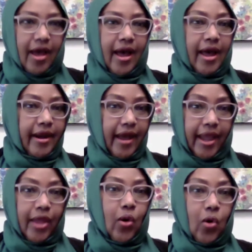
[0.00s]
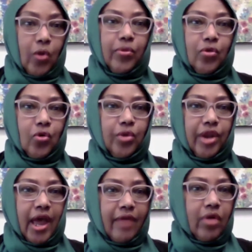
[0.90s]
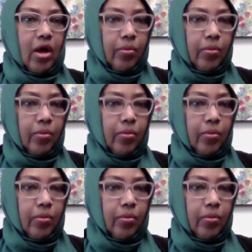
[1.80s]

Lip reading: And I hope you will have an